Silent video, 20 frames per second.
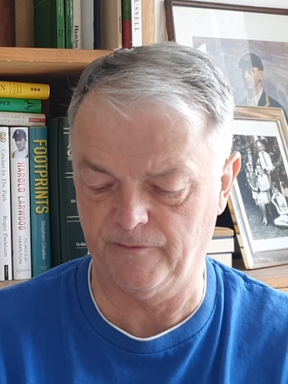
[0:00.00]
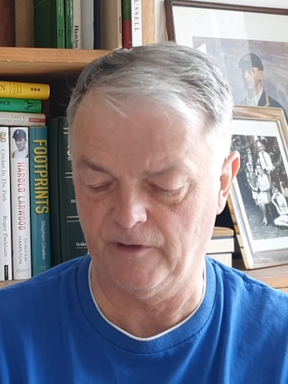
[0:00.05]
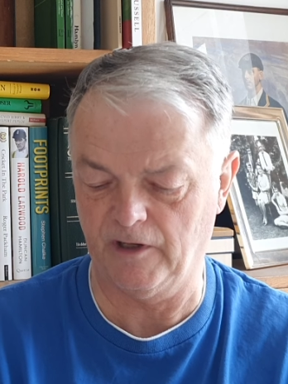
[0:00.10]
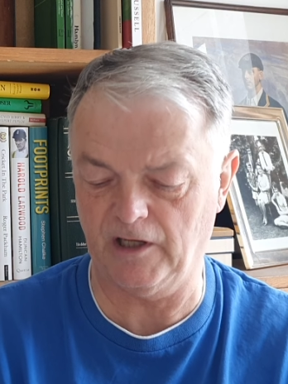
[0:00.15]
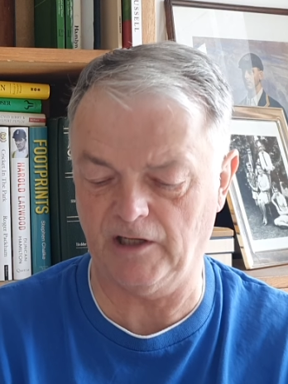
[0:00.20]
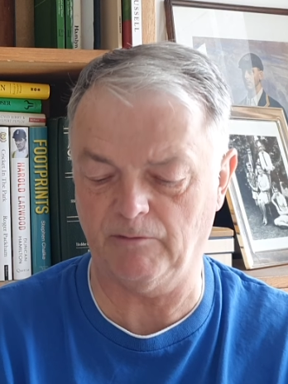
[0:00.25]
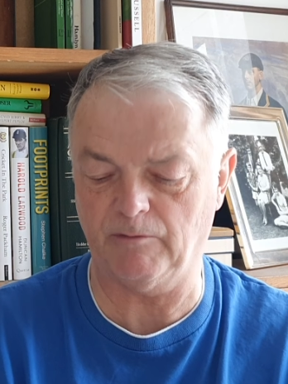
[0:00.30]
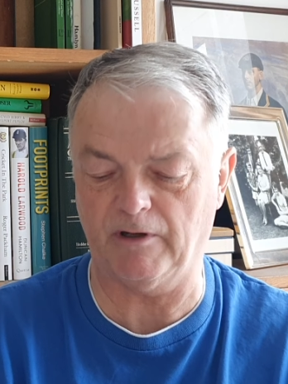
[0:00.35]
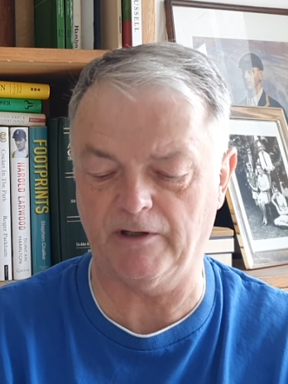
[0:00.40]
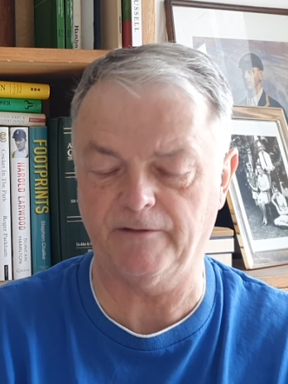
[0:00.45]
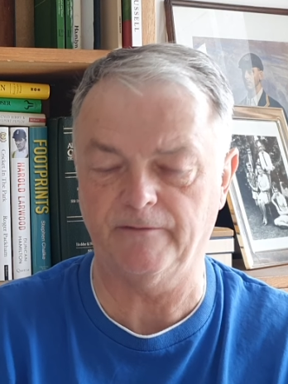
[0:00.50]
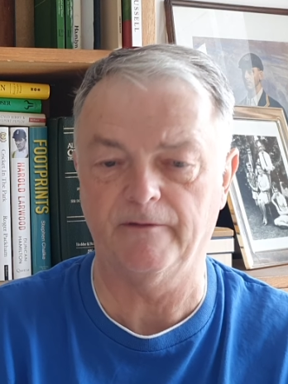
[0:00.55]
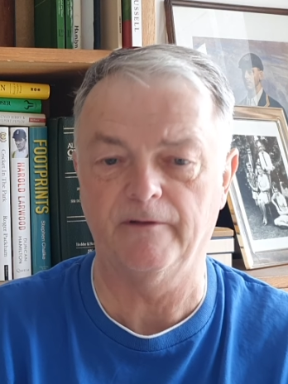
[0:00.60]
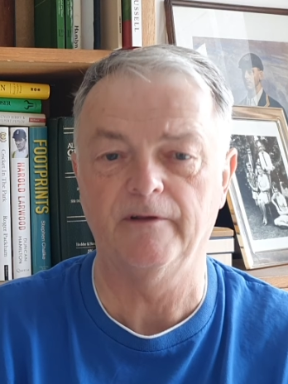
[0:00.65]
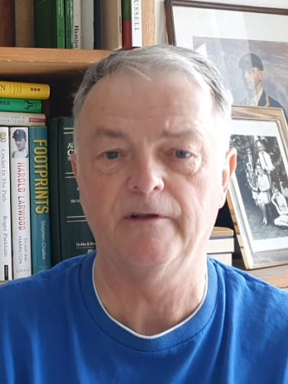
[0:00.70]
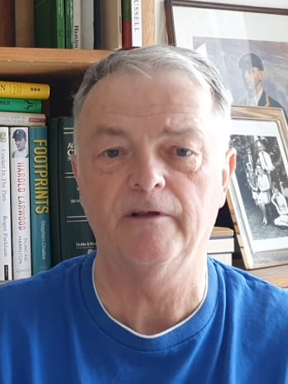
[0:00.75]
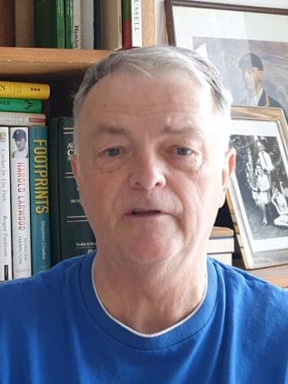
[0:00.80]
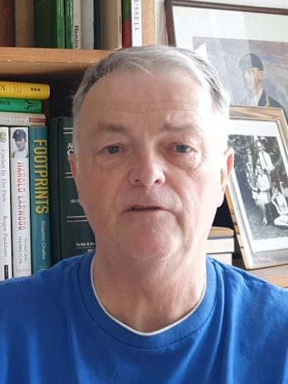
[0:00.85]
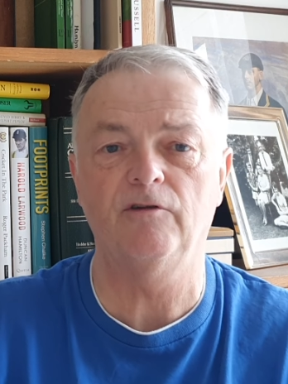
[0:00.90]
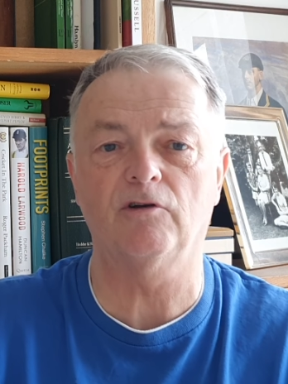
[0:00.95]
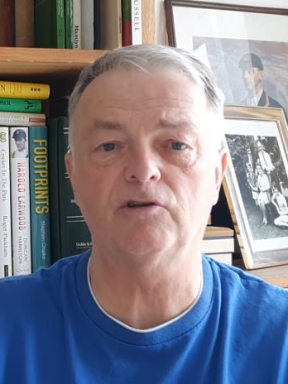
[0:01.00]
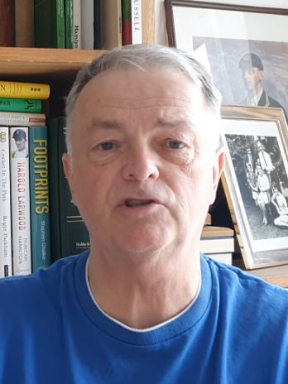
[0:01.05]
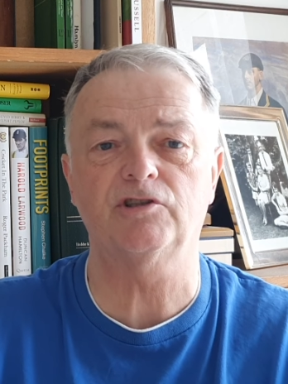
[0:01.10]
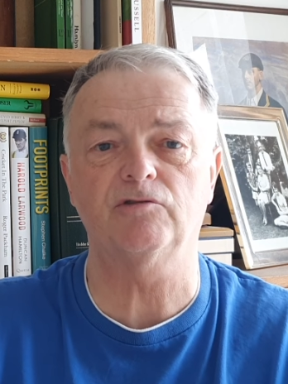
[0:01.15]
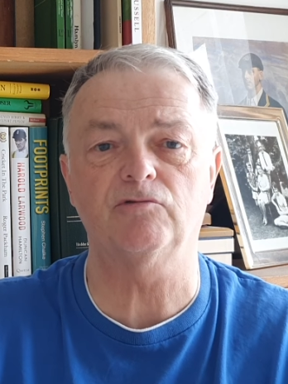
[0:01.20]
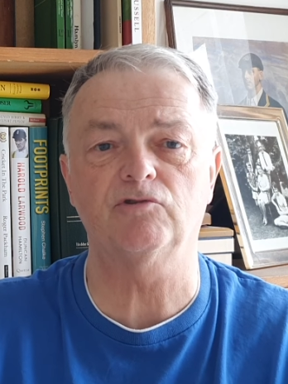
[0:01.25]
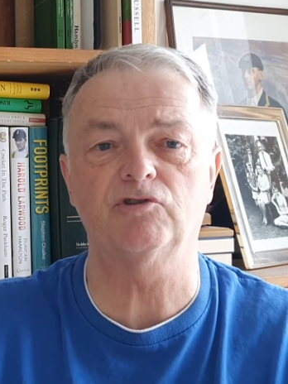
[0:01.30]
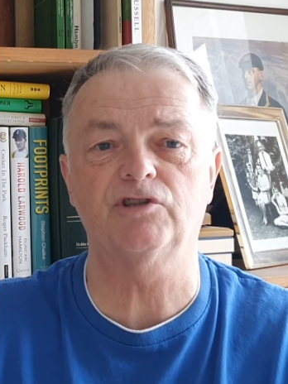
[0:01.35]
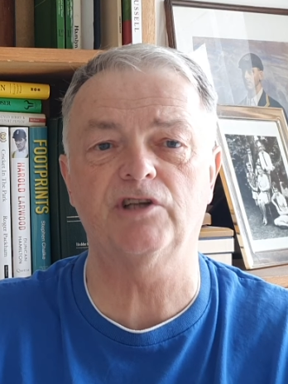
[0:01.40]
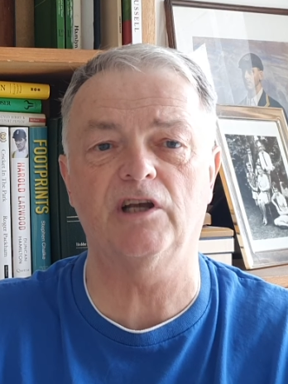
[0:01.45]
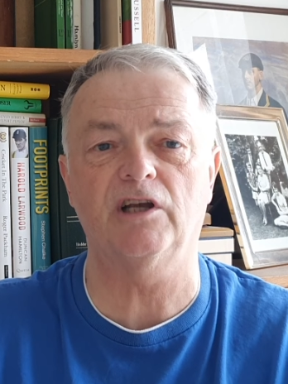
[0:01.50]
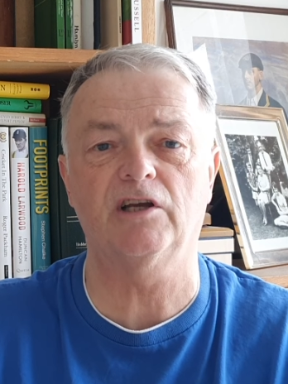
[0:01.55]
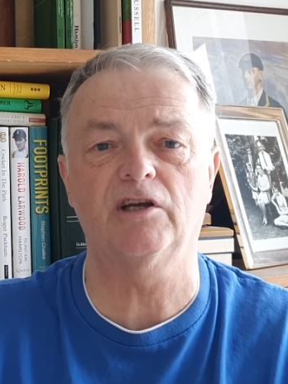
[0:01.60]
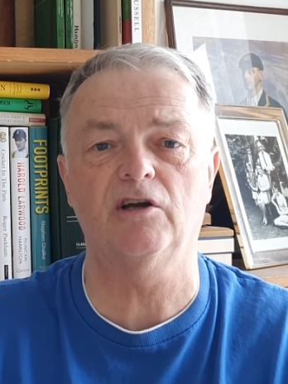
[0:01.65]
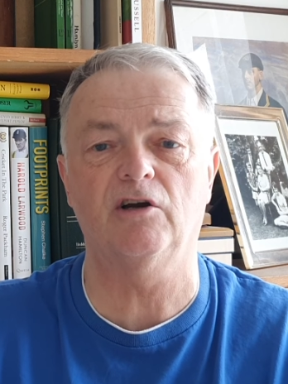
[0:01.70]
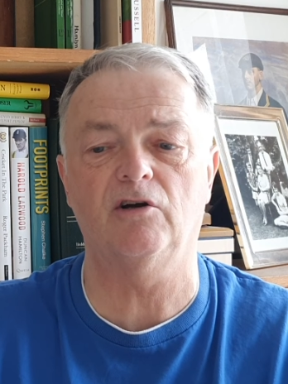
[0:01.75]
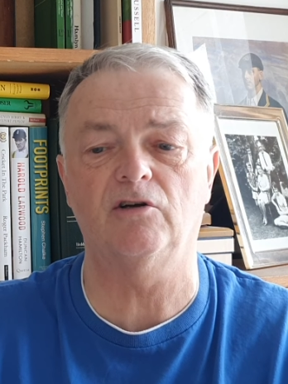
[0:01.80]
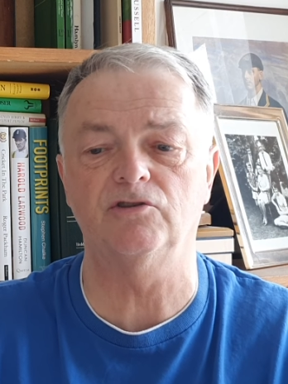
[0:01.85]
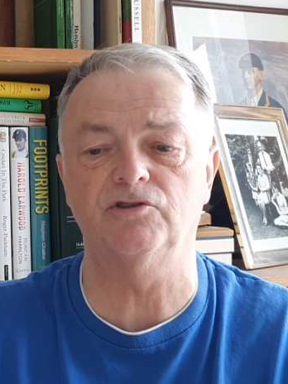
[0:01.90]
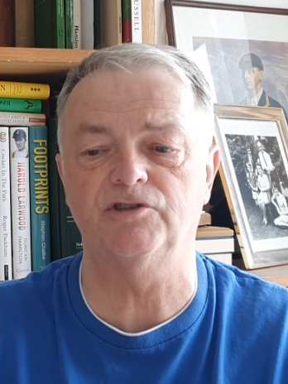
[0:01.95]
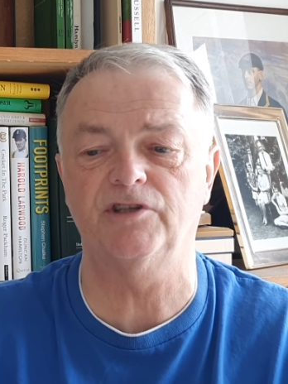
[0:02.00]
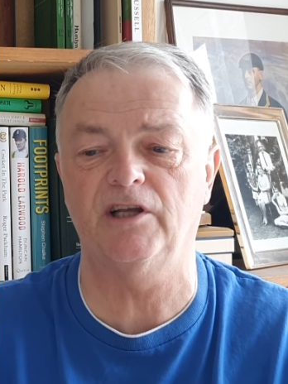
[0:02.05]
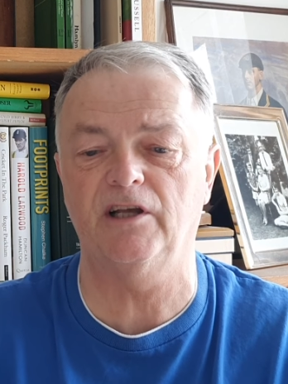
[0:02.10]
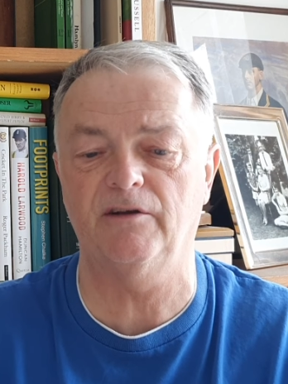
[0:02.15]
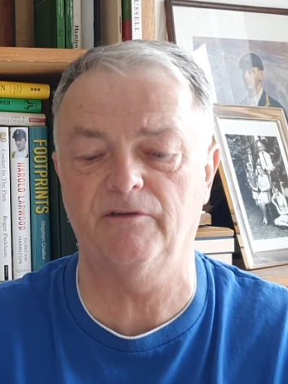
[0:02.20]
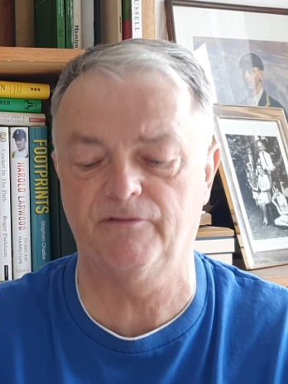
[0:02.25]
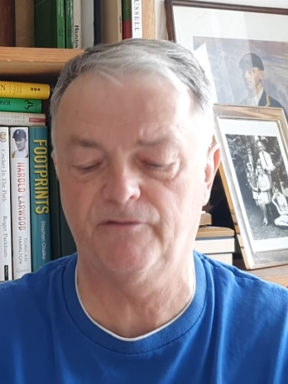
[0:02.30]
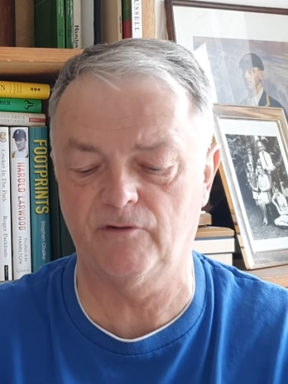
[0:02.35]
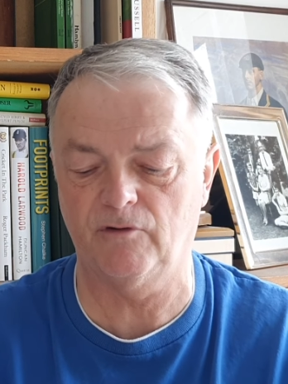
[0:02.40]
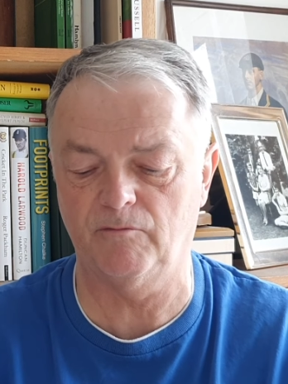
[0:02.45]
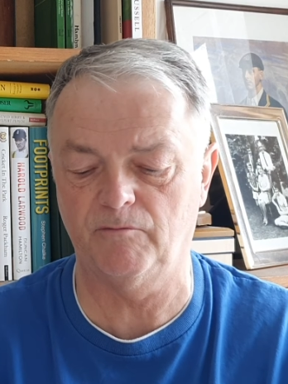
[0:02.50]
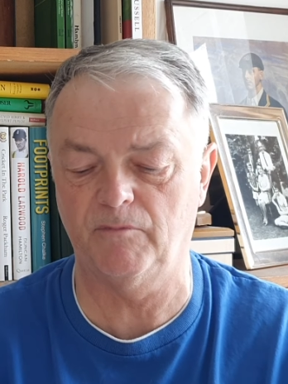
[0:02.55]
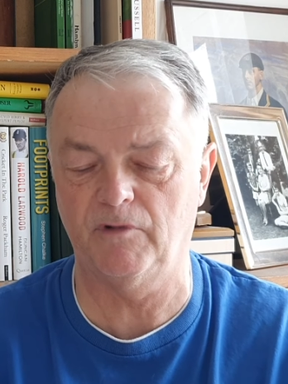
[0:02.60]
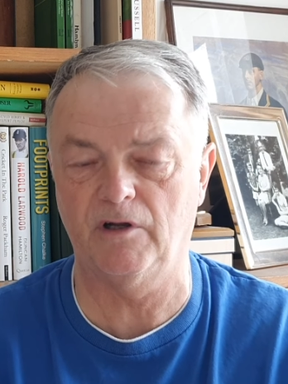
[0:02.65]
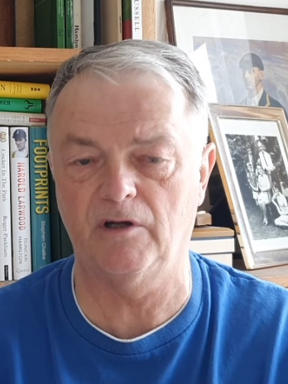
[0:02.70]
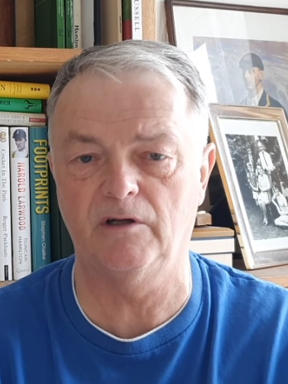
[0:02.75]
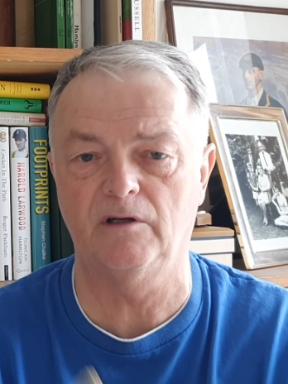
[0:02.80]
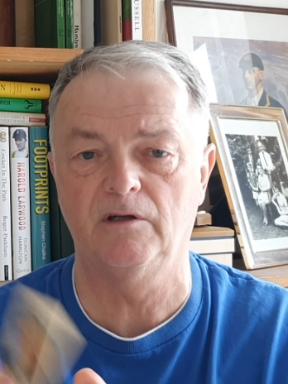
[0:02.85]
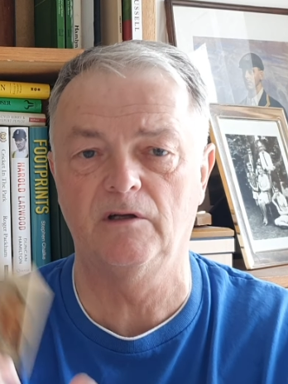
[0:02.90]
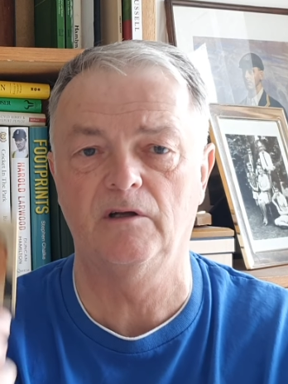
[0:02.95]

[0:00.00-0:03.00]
Anyway, nice little set of cards there from